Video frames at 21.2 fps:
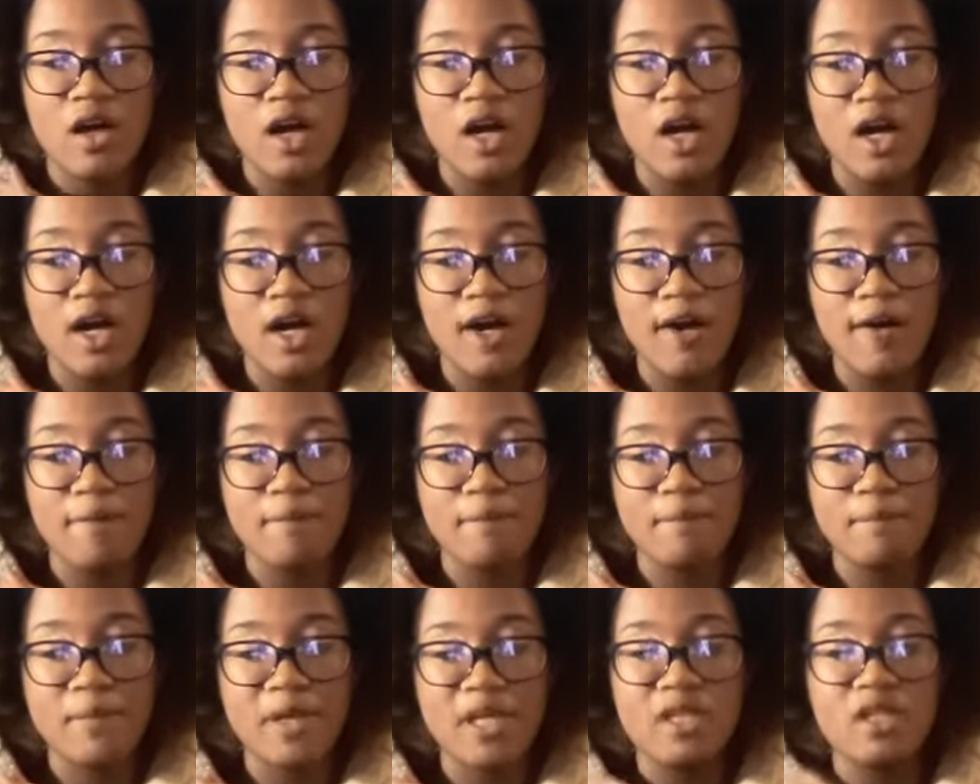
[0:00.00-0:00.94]

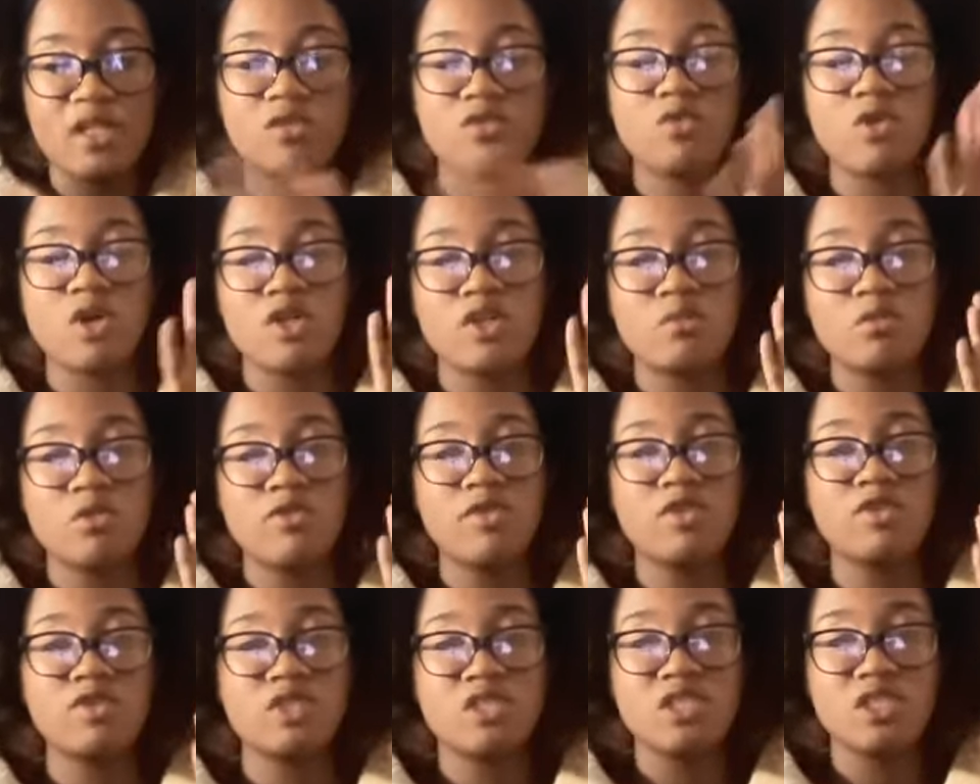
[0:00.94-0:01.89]
And then throughout the movie,
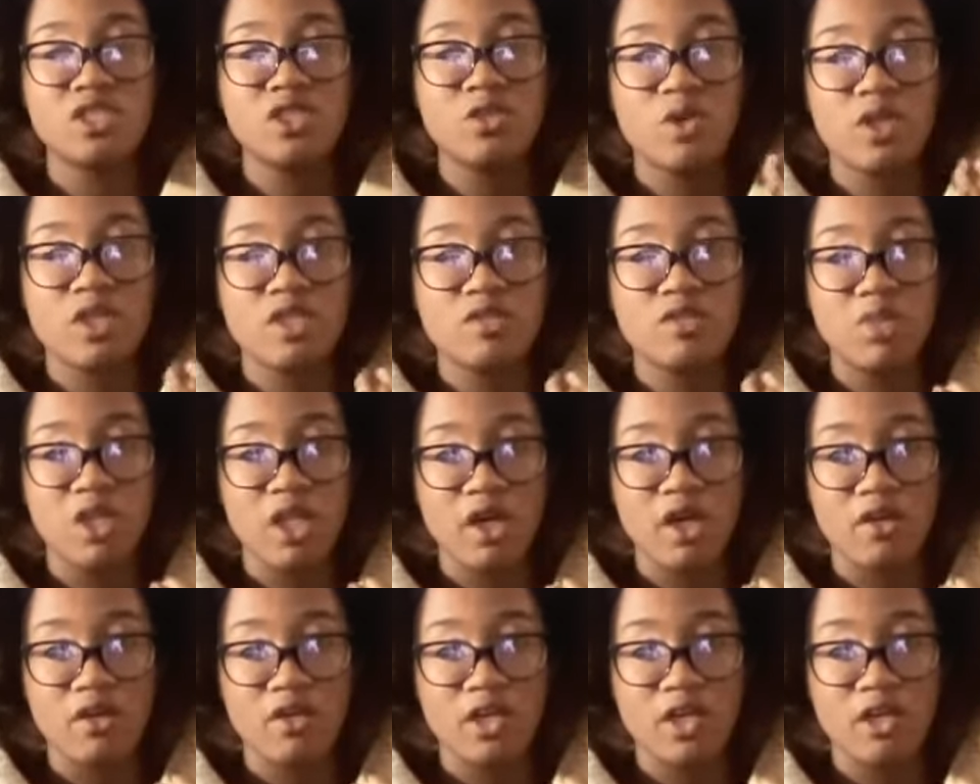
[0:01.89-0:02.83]
you see she wears
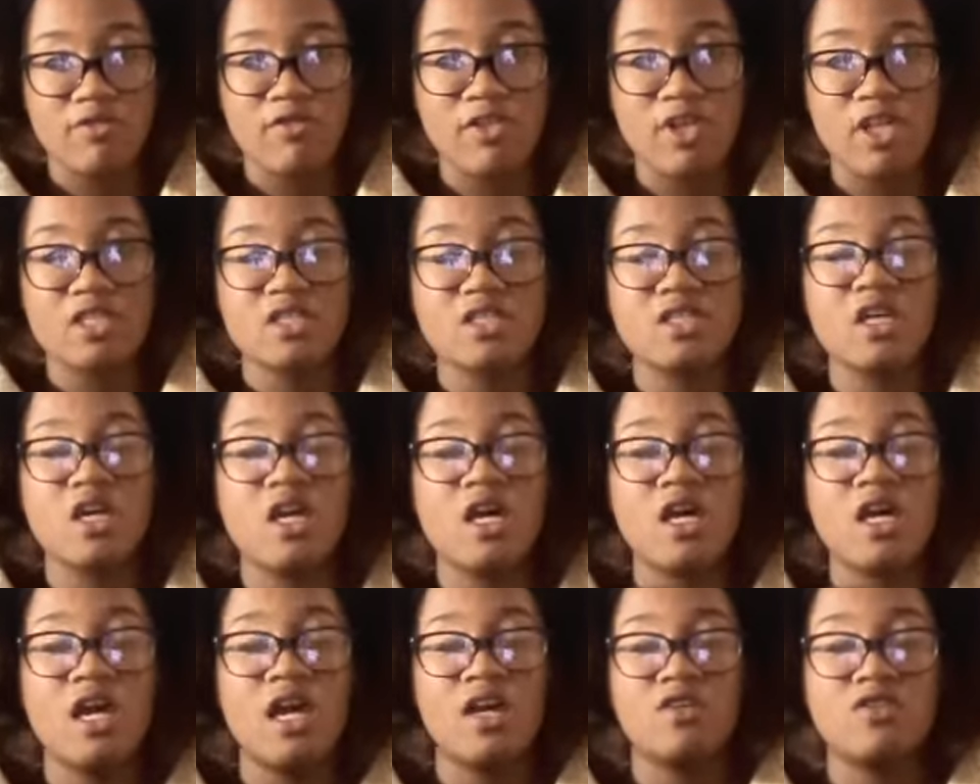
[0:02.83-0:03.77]
blood on her face,
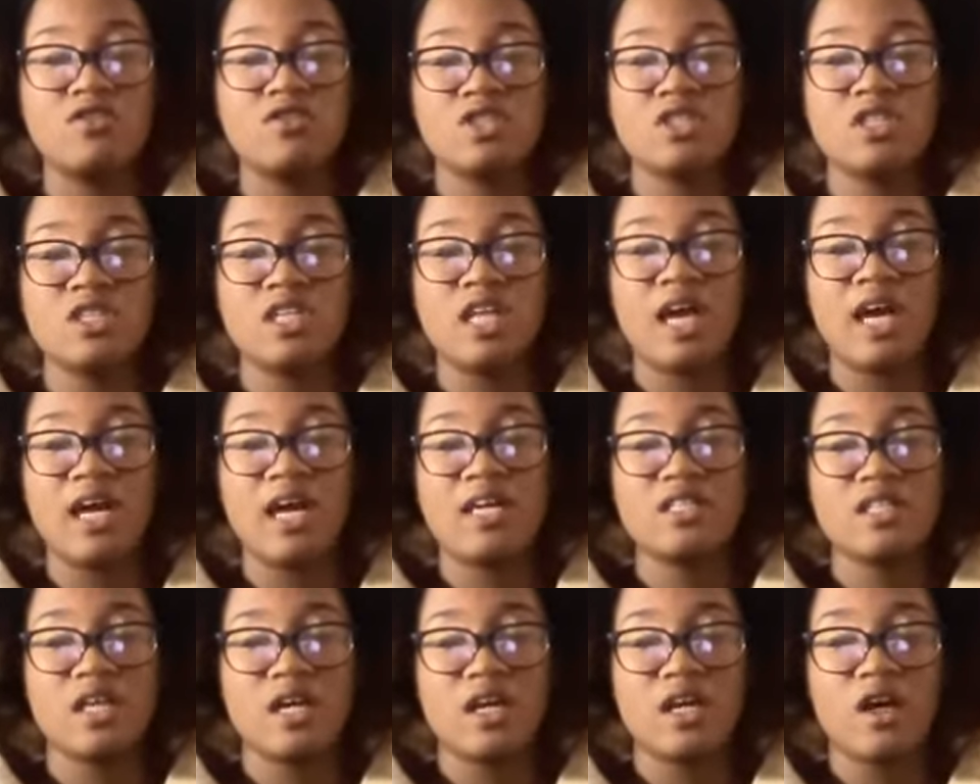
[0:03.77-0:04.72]
and you see that
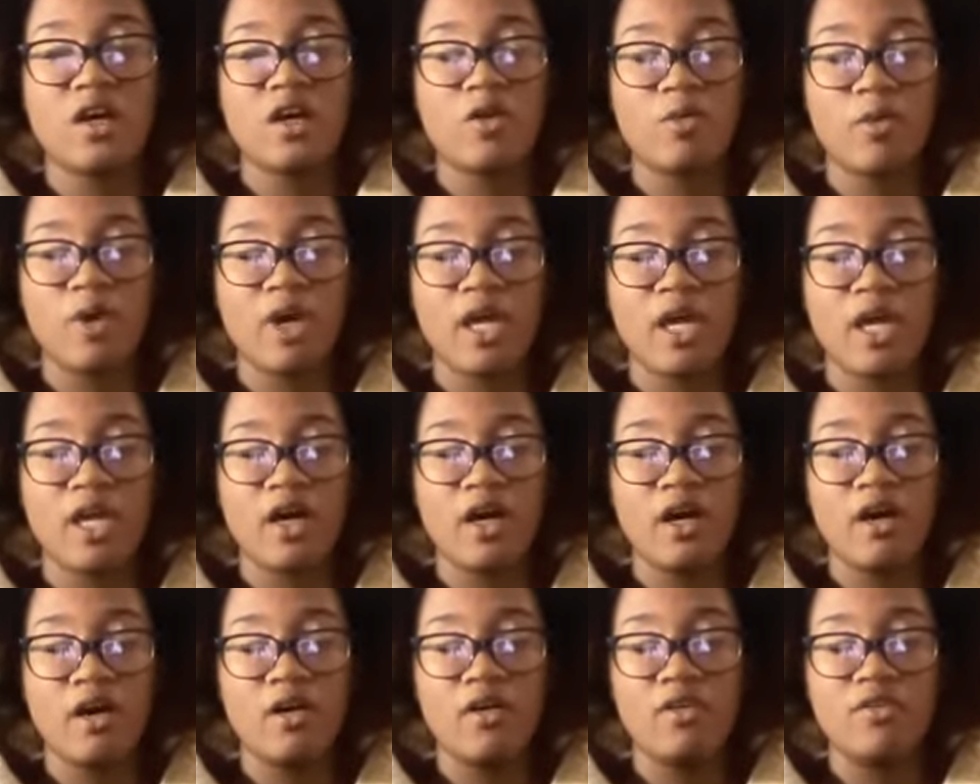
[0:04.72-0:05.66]
as like her way
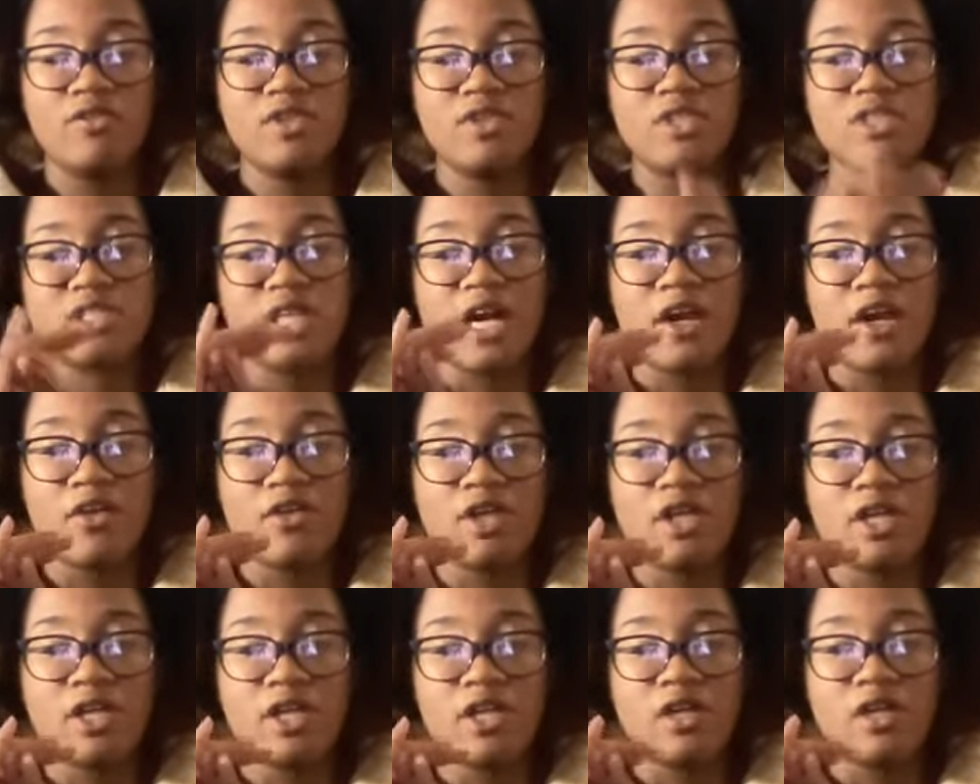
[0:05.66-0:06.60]
of
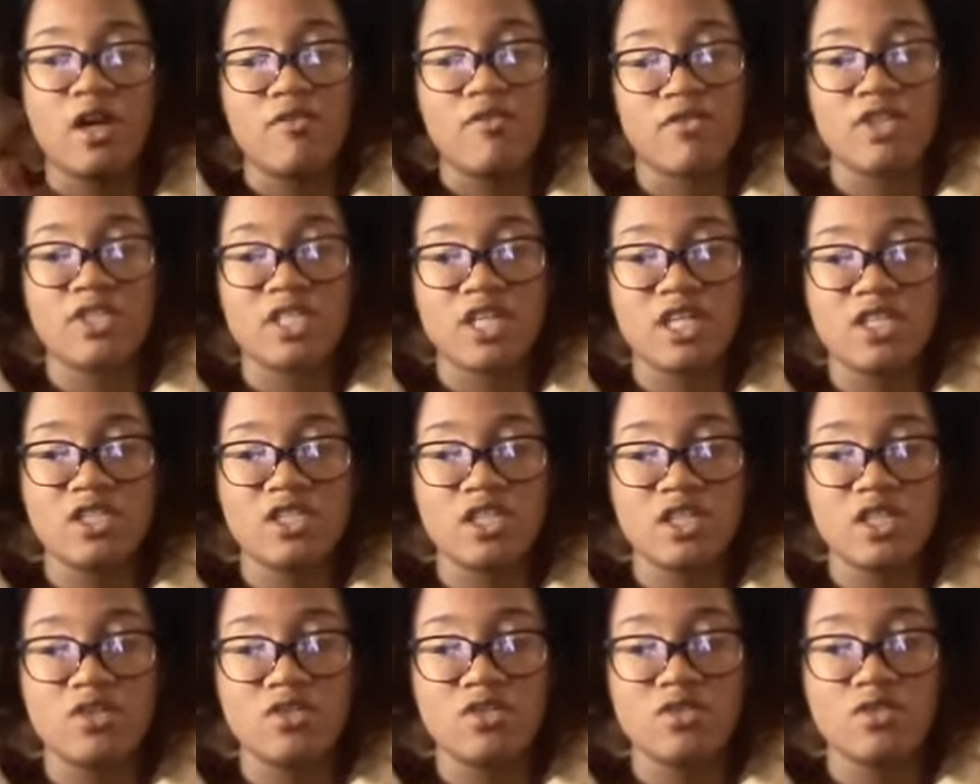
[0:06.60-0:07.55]
desiring confrontation
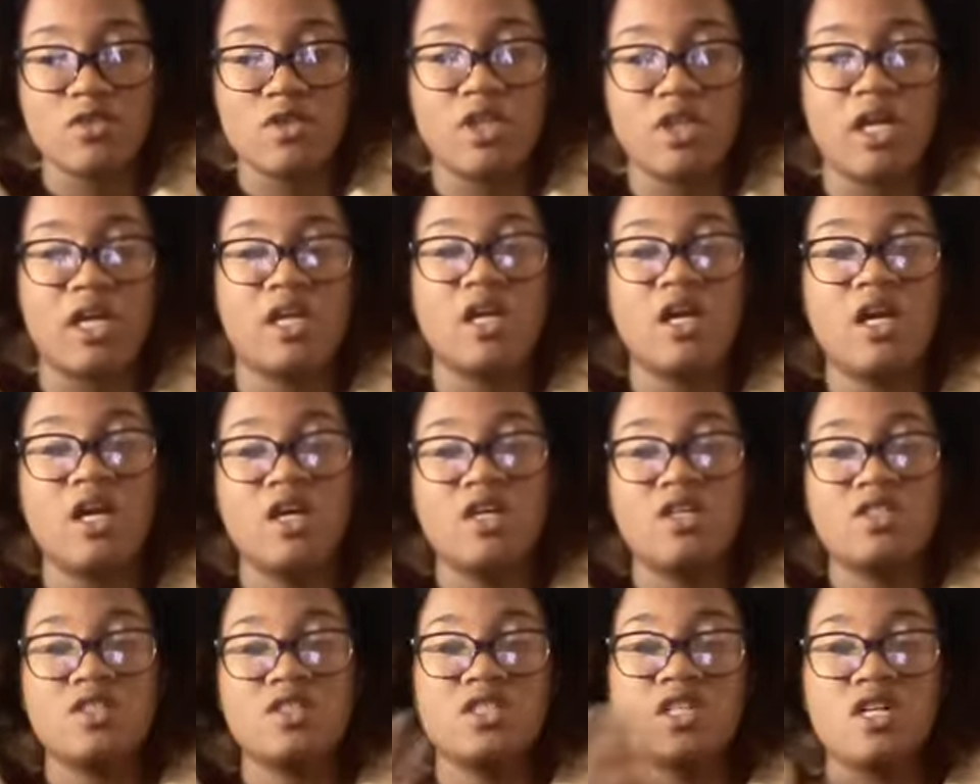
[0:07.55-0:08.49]
in a sort. Like
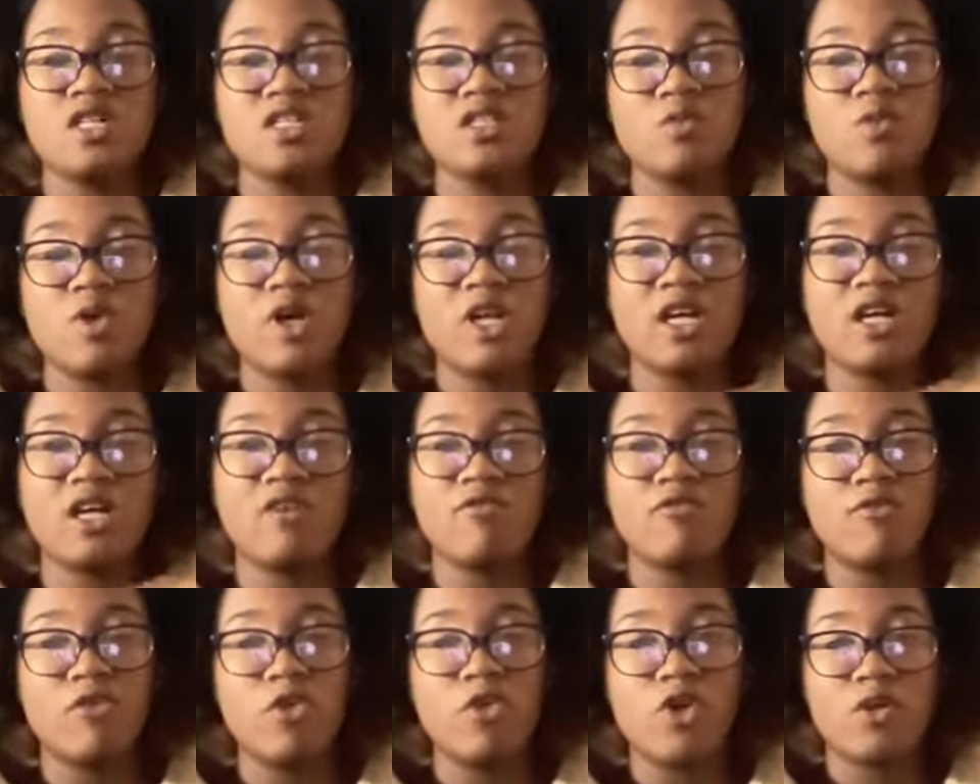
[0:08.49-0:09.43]
she doesn't want to
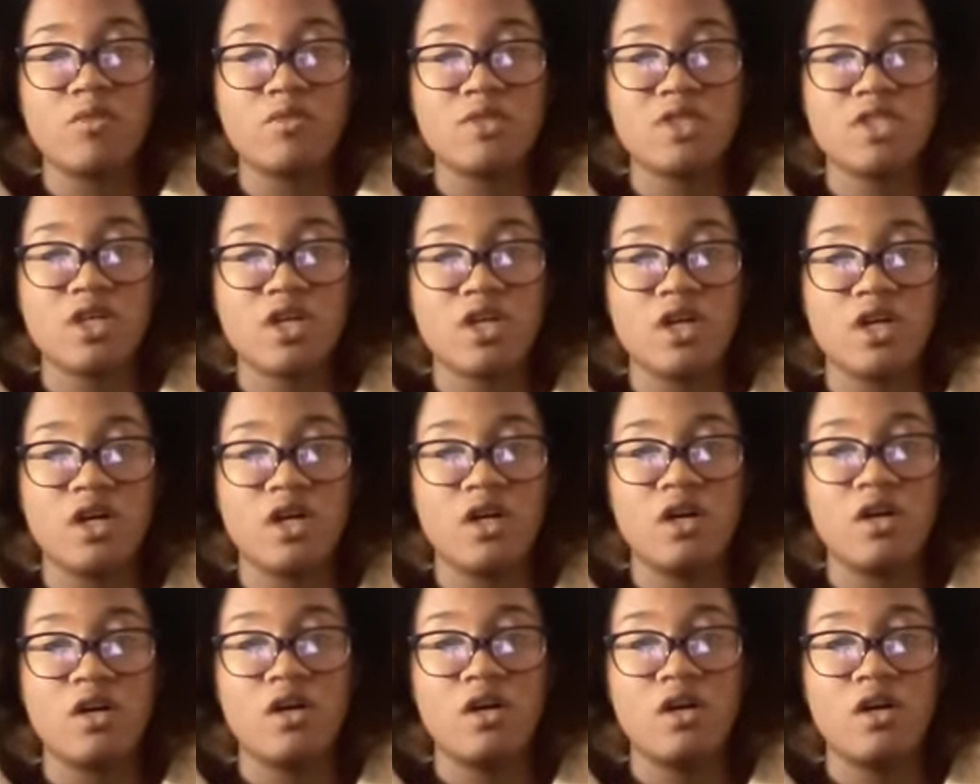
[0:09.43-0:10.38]
conform
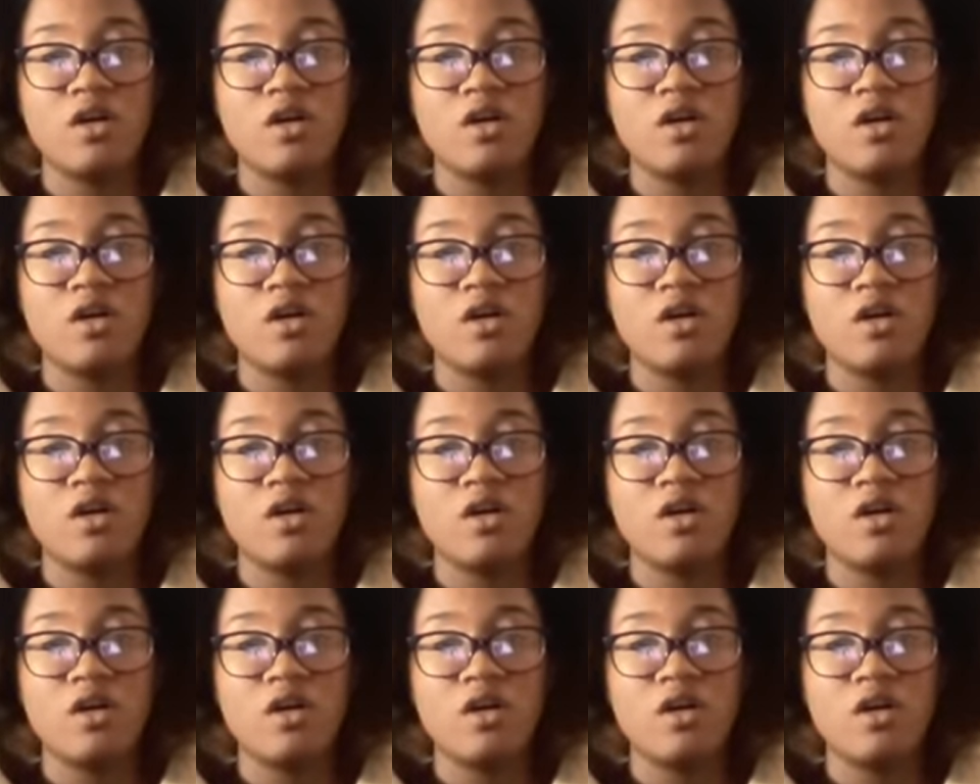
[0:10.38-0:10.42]
to